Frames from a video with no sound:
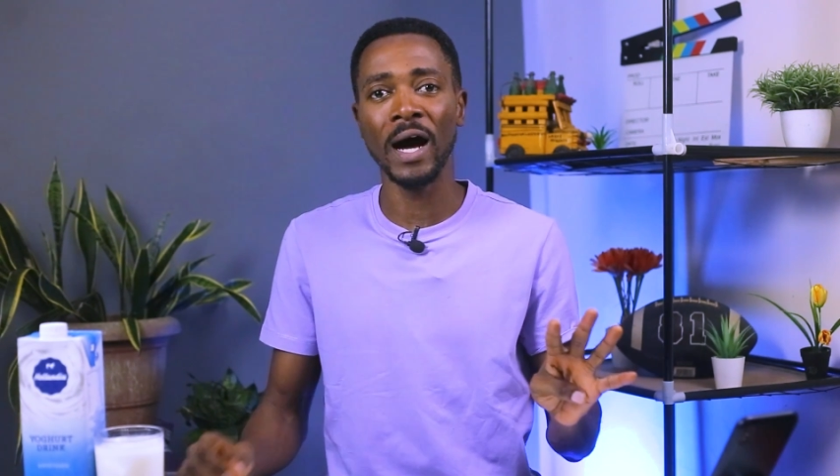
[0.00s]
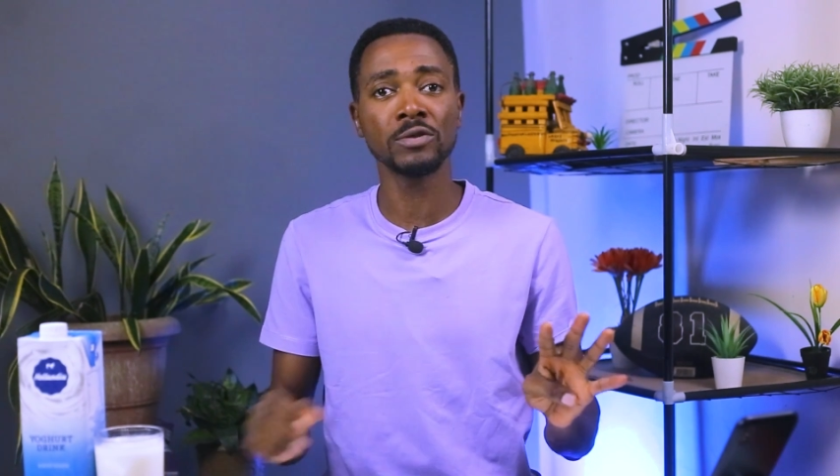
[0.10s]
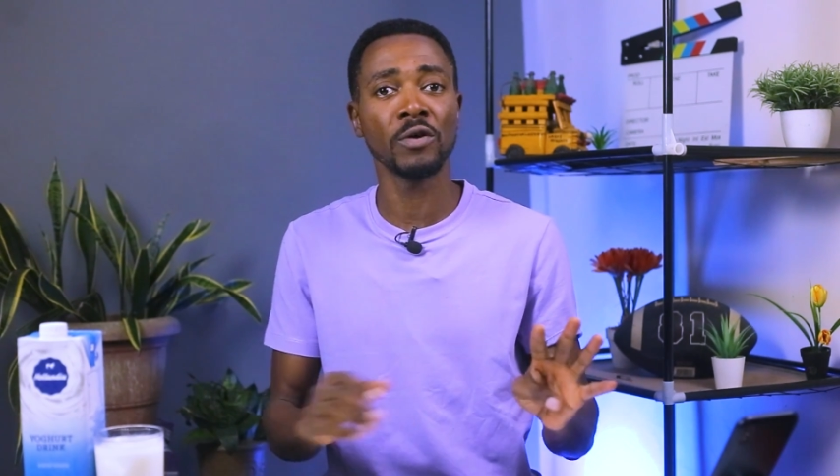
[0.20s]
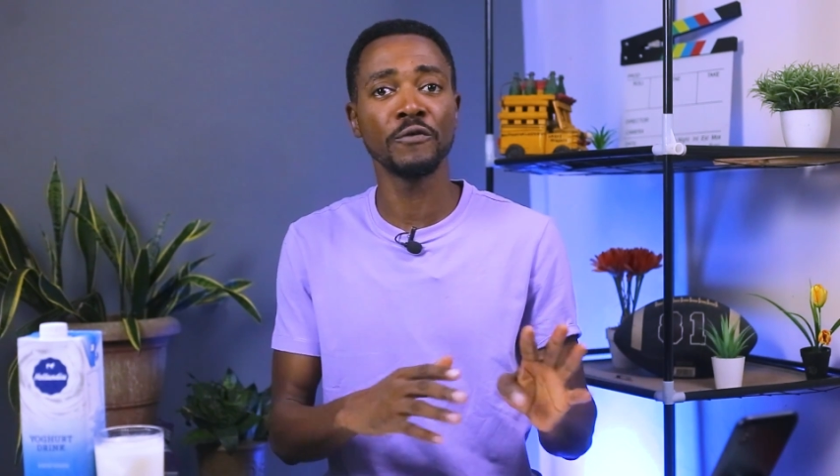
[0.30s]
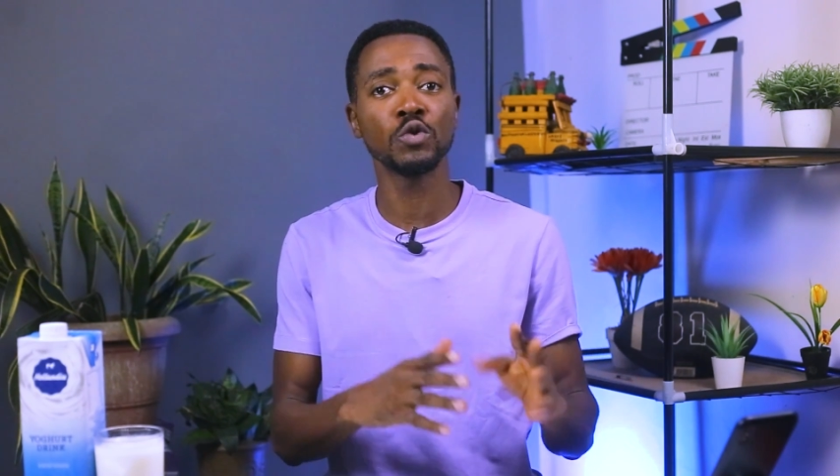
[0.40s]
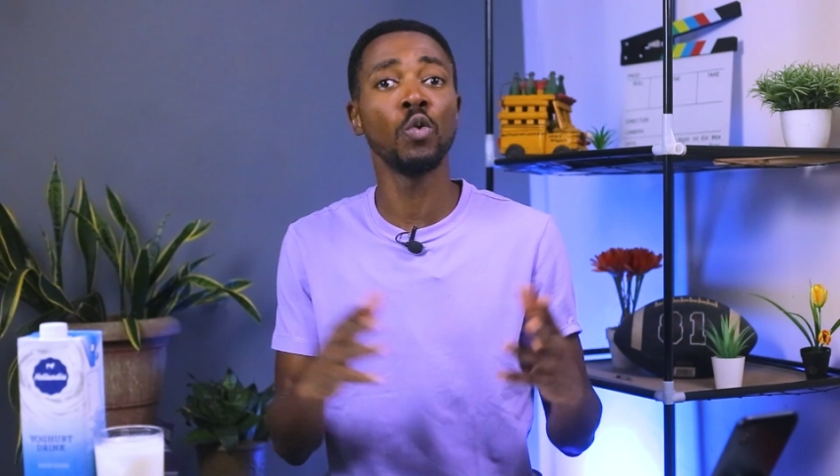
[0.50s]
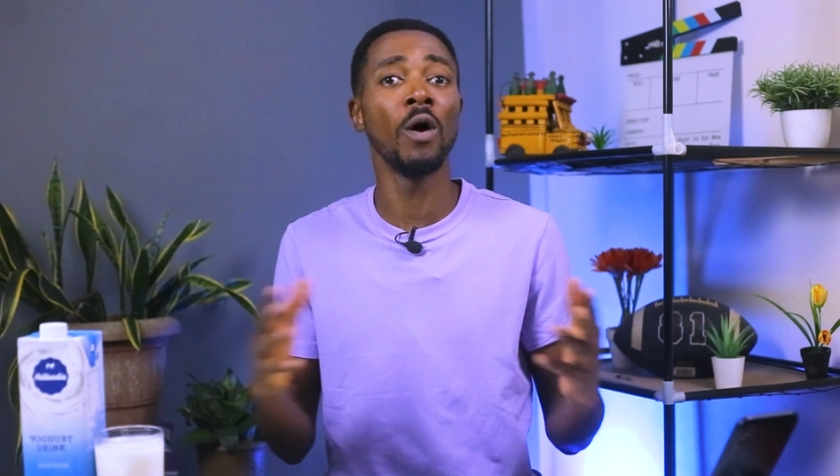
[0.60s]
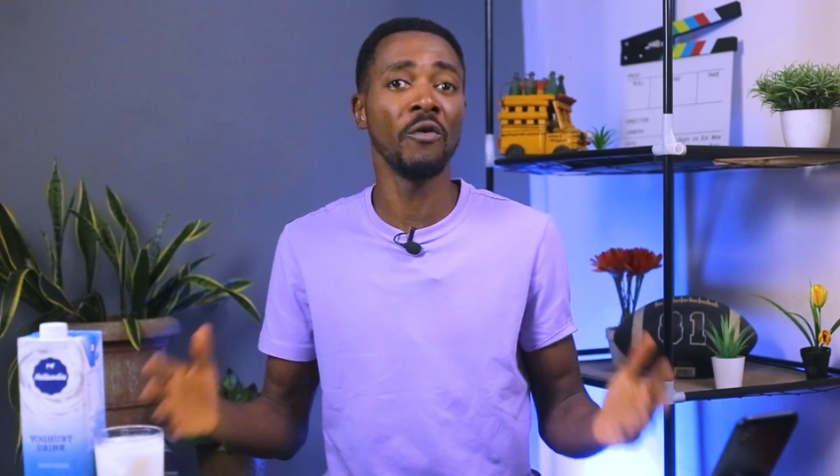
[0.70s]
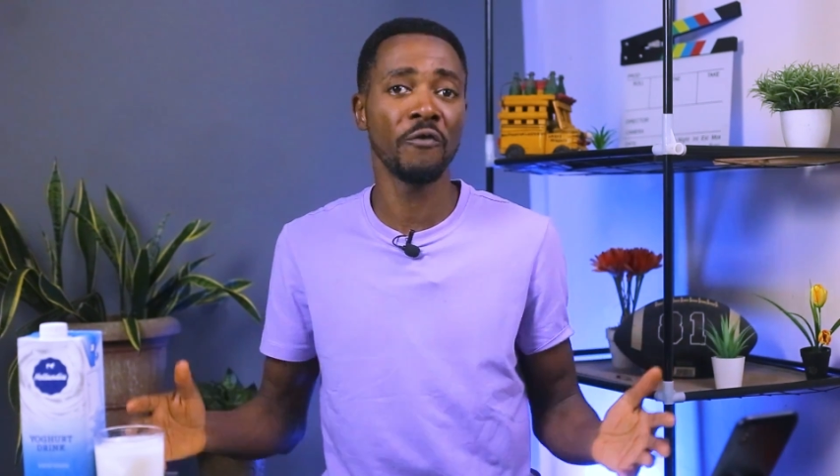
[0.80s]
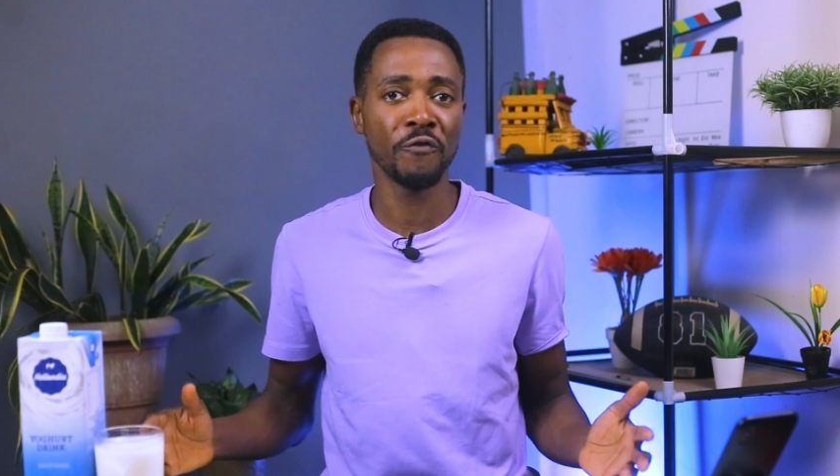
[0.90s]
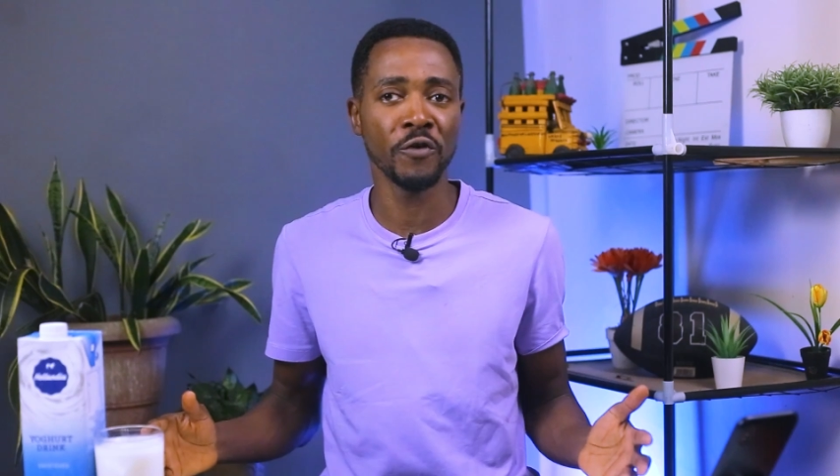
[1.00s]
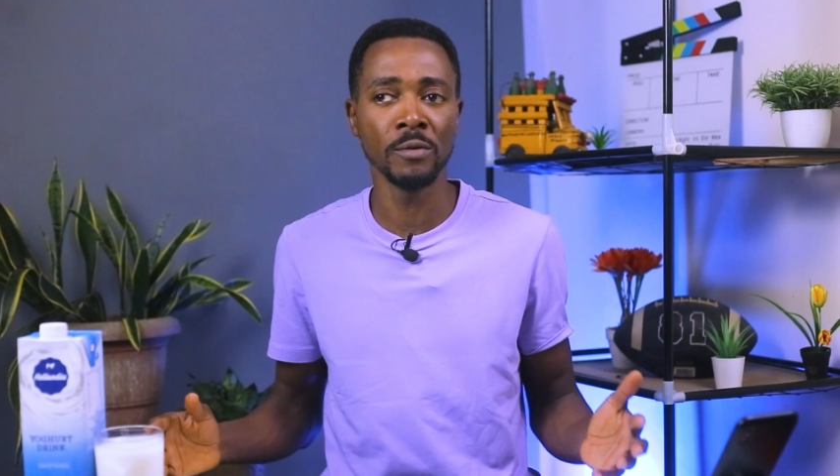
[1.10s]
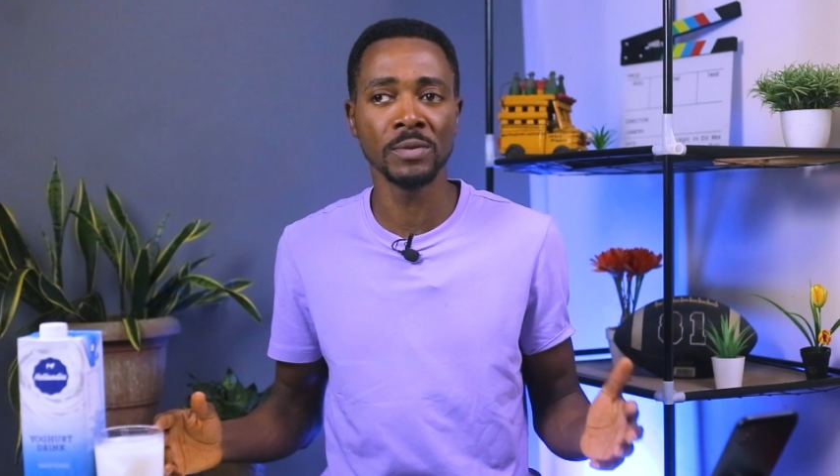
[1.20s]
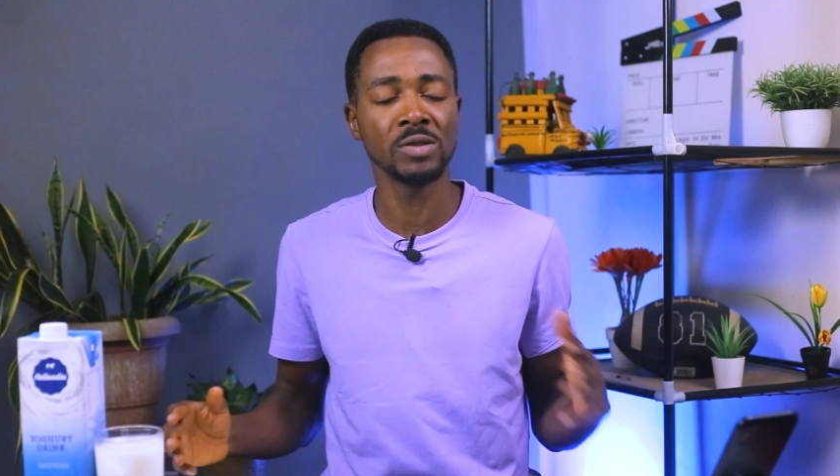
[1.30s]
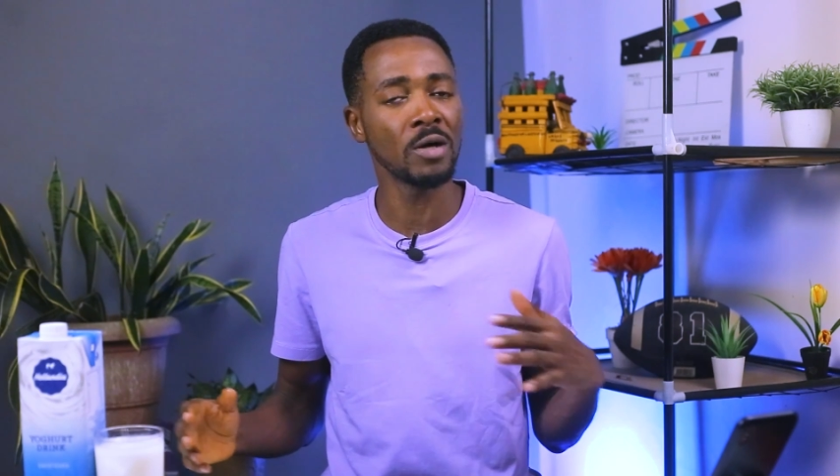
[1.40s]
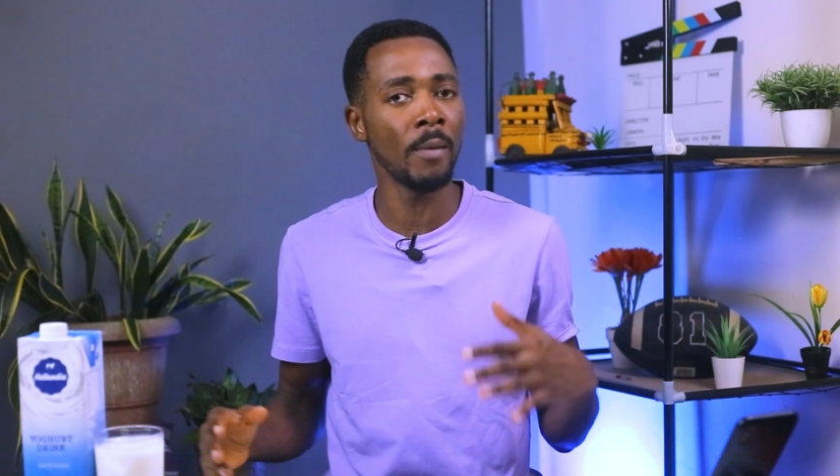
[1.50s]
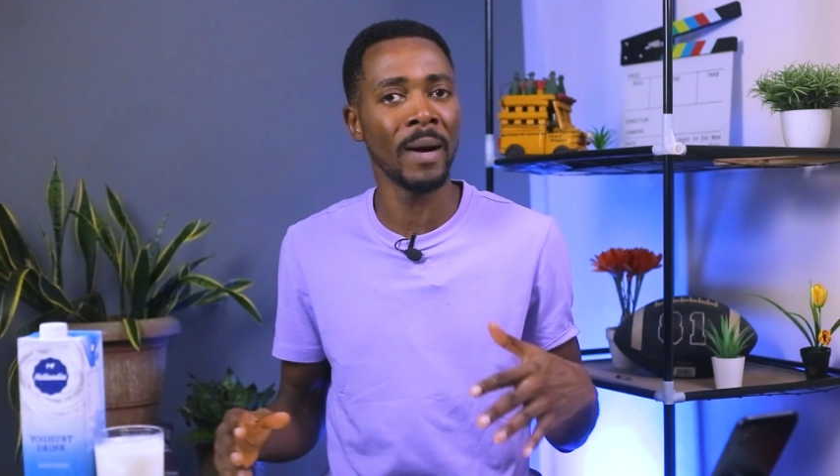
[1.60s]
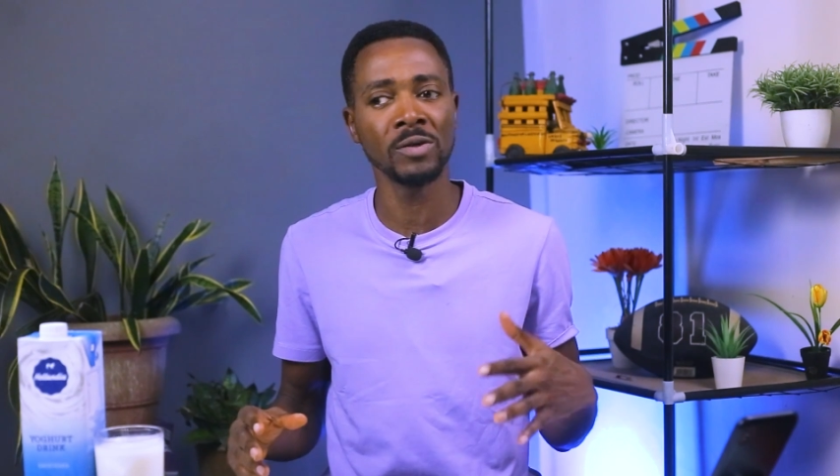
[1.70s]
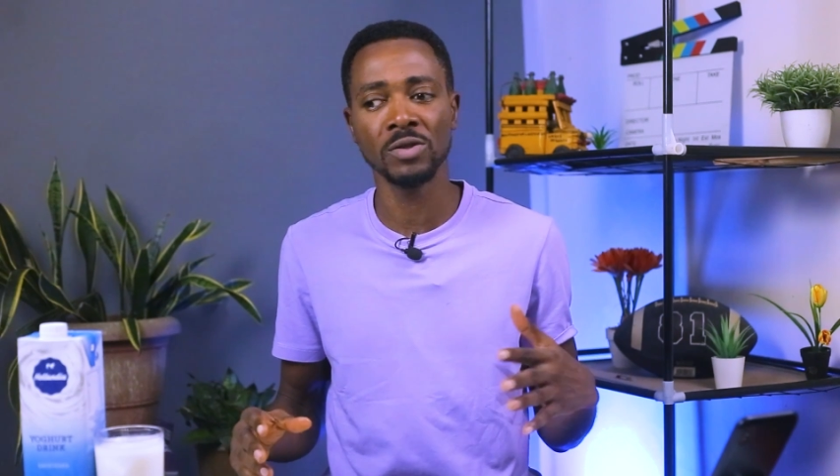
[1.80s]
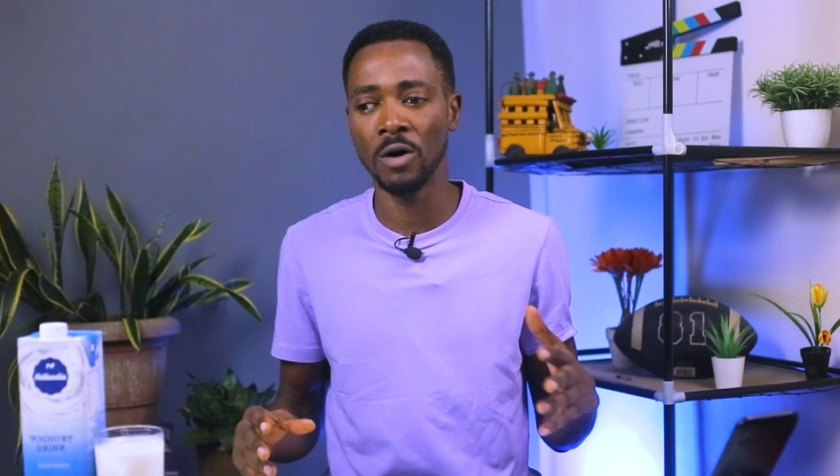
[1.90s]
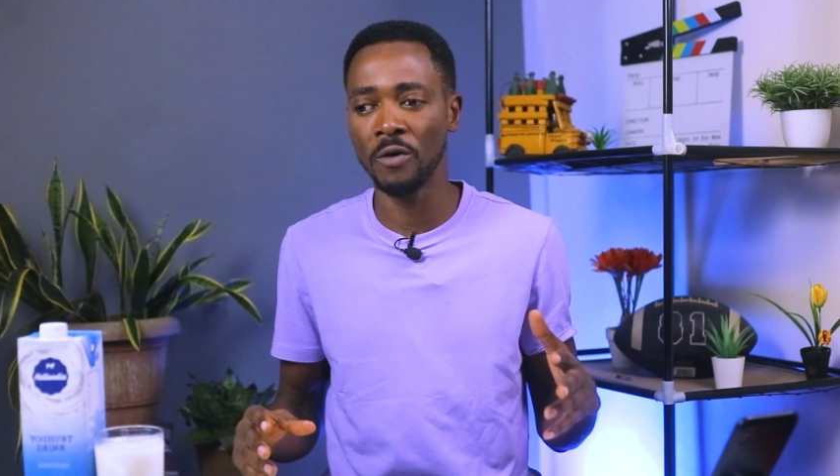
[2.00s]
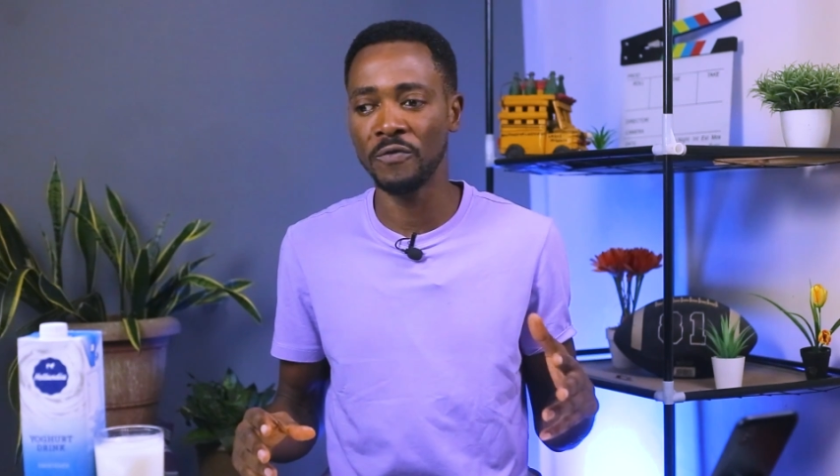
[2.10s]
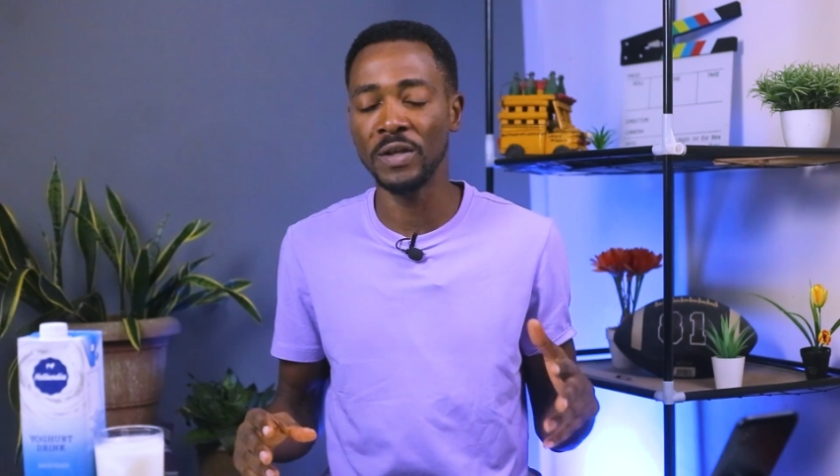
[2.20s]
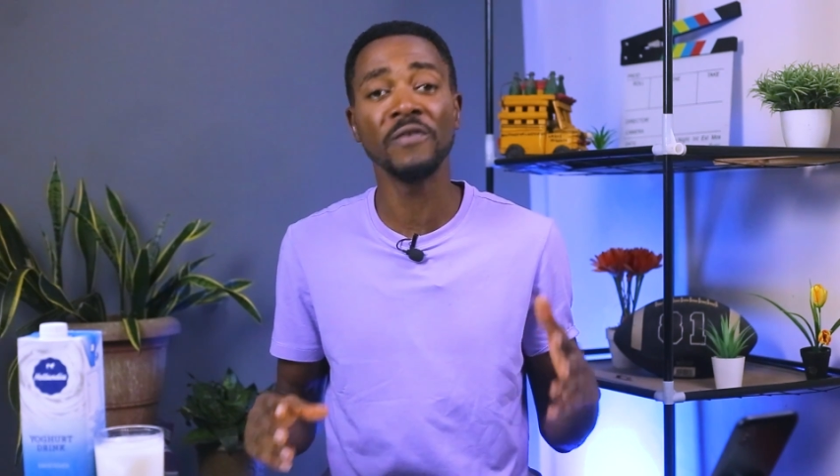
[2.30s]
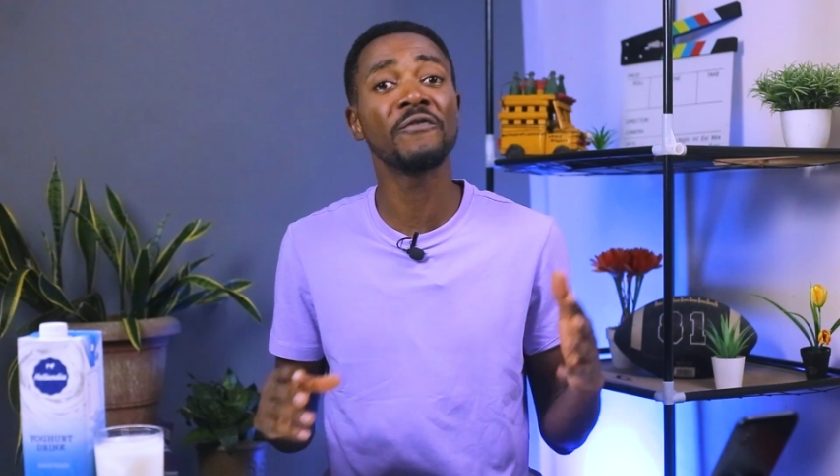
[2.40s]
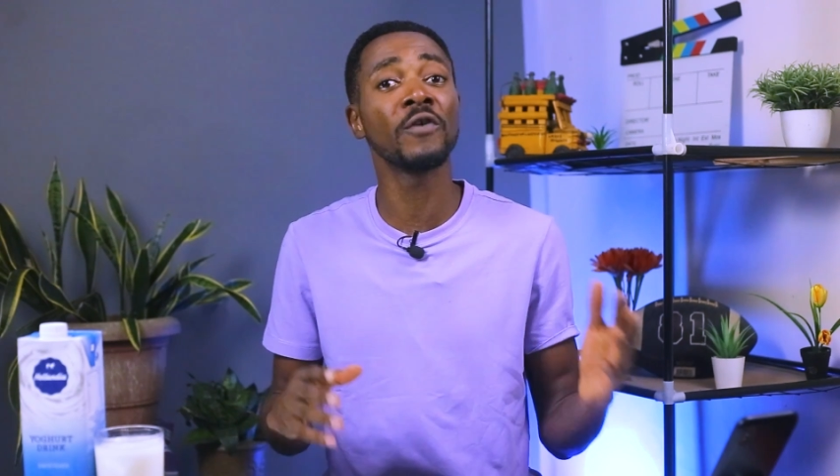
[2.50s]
out of 12 films to come out of the